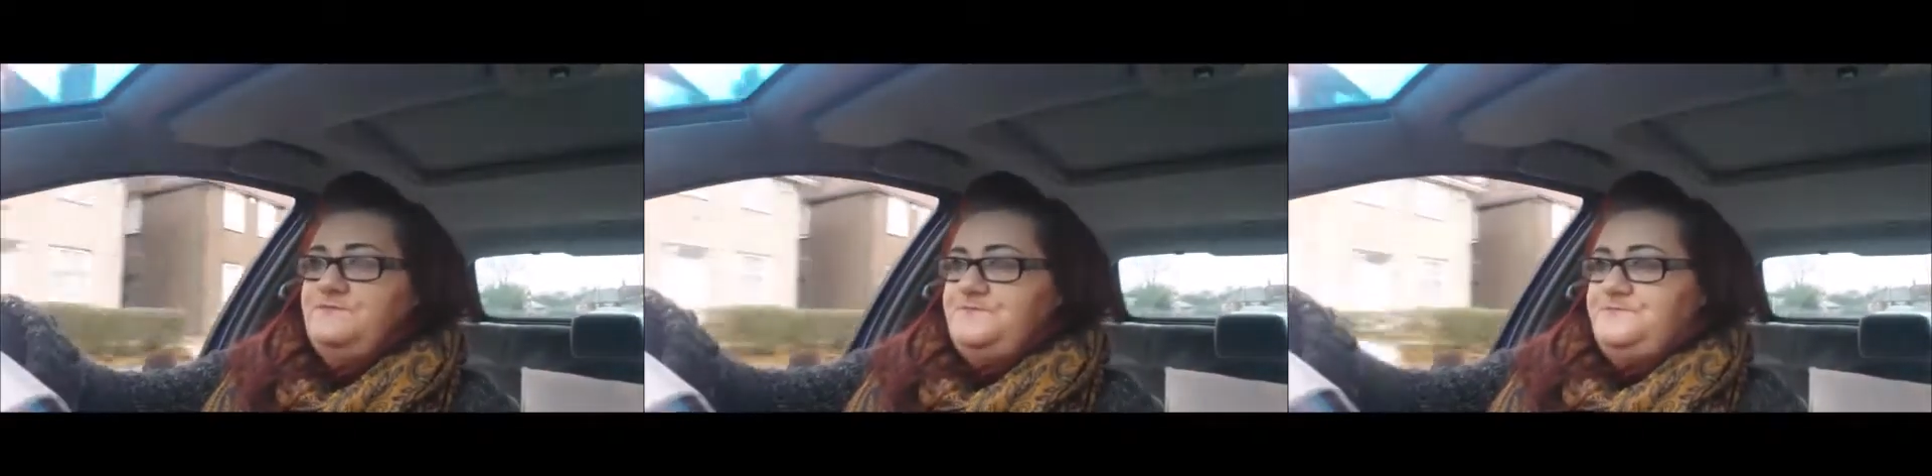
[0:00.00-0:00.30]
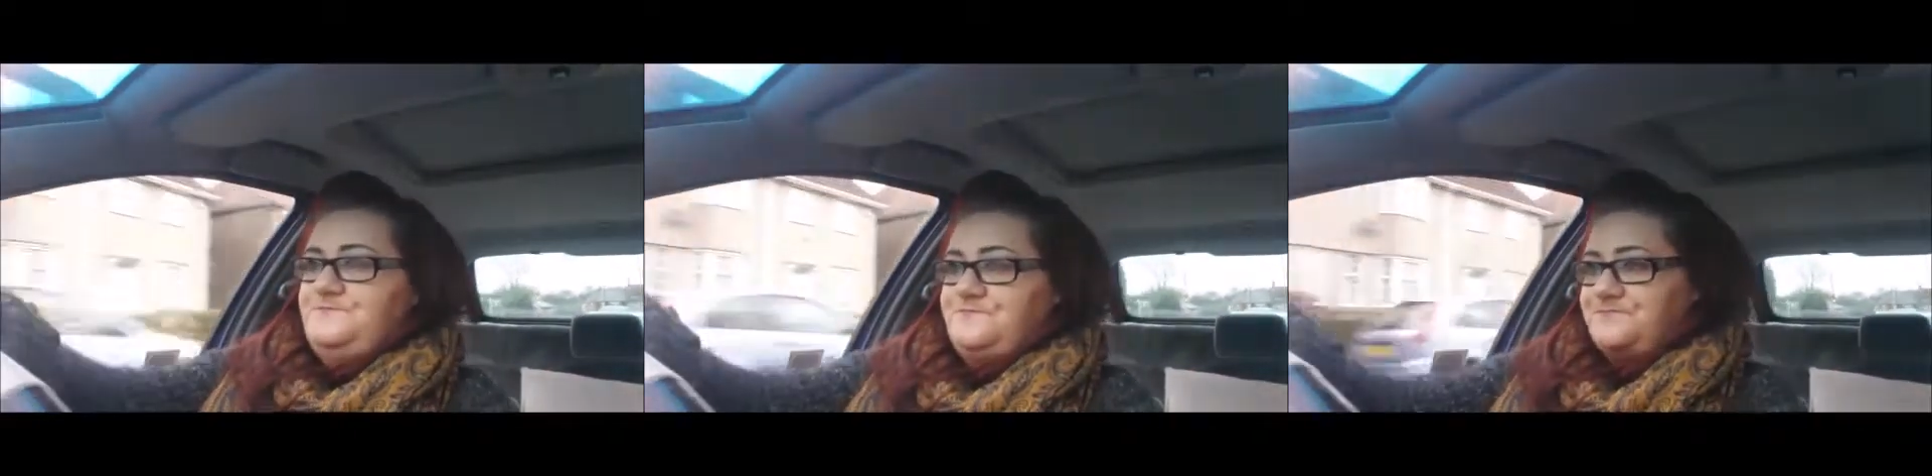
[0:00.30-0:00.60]

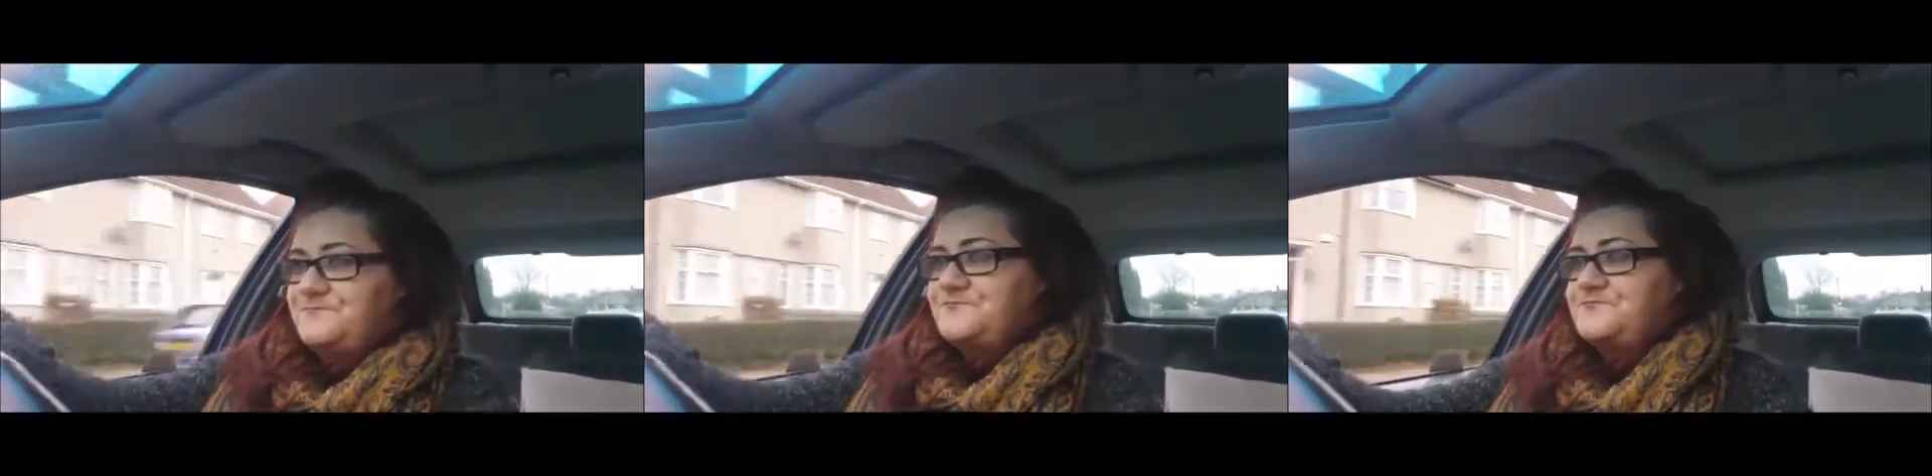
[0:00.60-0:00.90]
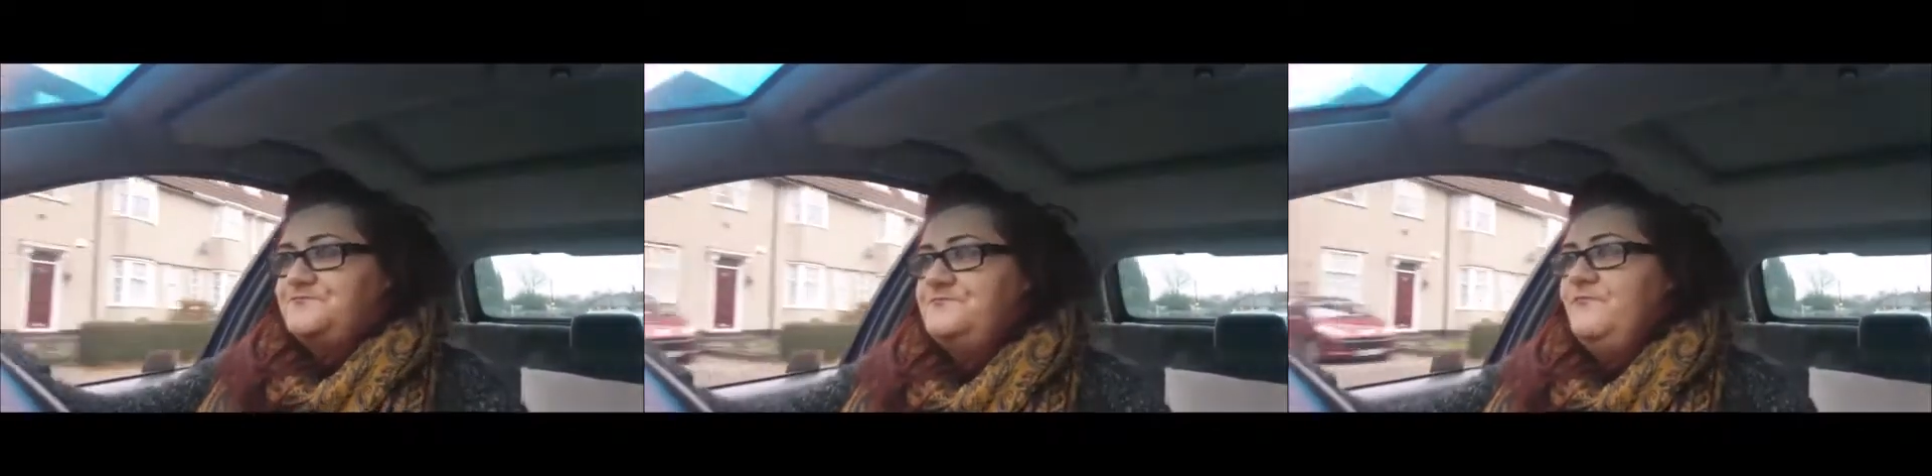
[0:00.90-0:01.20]

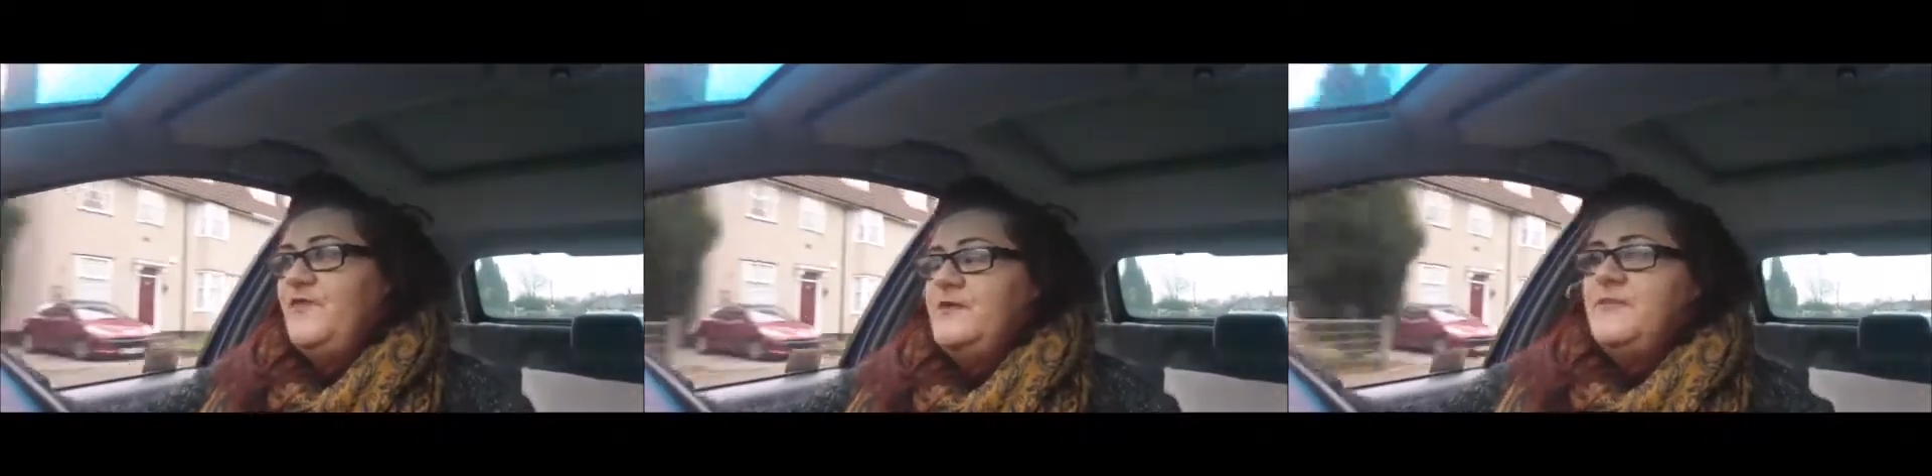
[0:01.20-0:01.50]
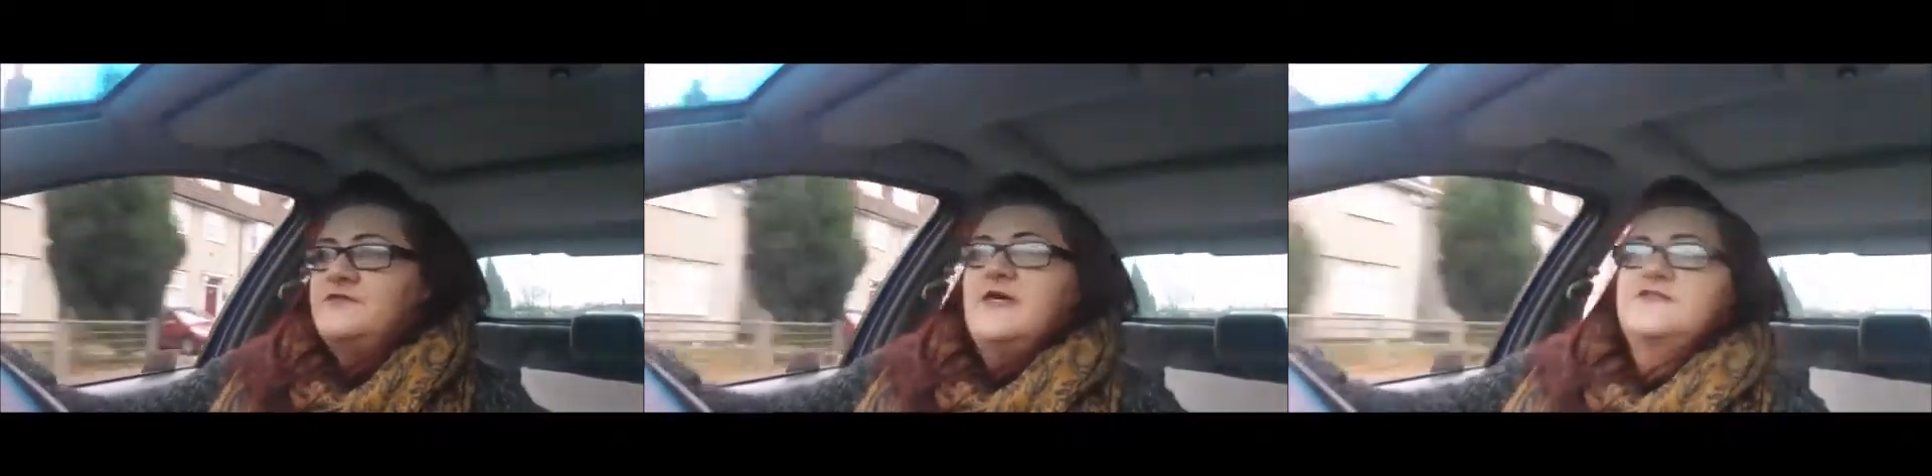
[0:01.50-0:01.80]

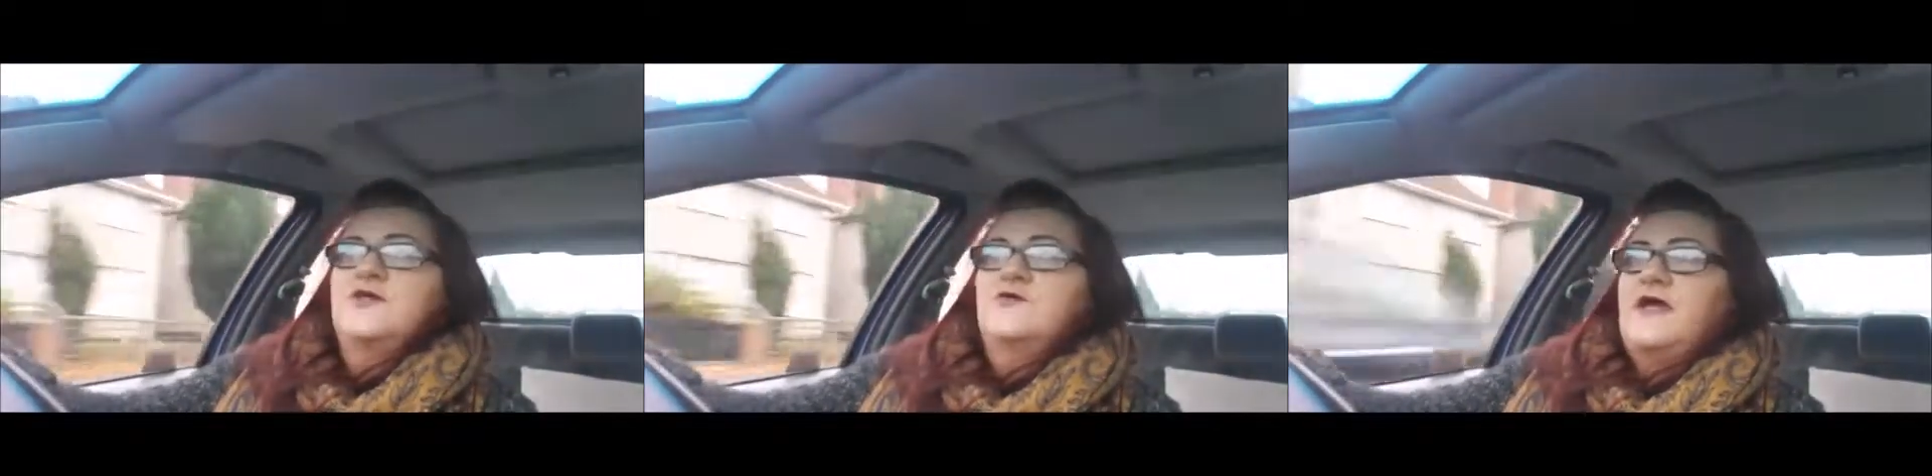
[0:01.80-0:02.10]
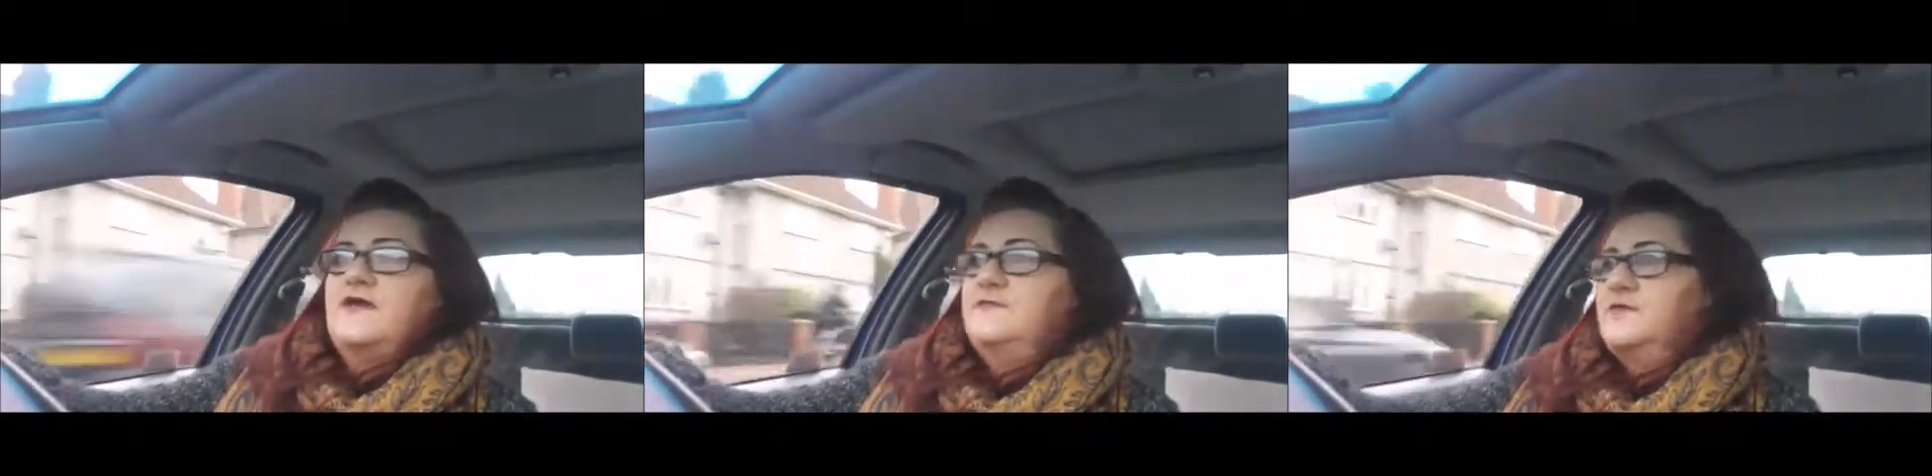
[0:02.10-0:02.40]
but that's okay,